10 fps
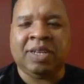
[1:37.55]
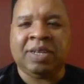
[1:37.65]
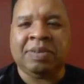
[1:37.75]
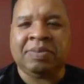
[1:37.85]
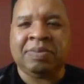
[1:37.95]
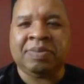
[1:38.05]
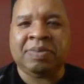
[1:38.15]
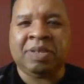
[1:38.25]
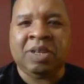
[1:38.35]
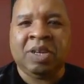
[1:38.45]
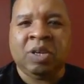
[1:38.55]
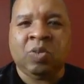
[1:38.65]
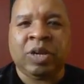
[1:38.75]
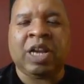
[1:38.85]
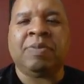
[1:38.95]
Um,
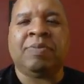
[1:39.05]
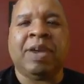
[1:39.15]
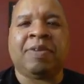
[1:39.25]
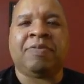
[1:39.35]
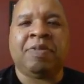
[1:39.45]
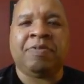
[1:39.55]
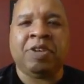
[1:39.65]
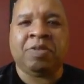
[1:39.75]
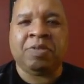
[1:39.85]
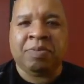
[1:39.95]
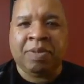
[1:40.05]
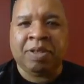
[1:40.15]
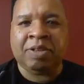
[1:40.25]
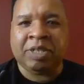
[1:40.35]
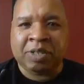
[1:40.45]
we're coming back from the funeral. Their
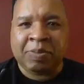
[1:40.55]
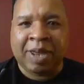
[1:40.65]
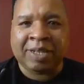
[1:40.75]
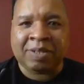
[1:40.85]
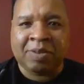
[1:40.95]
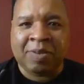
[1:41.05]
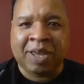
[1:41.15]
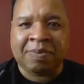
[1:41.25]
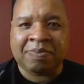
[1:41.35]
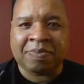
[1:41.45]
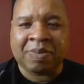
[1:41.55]
mother just passed away.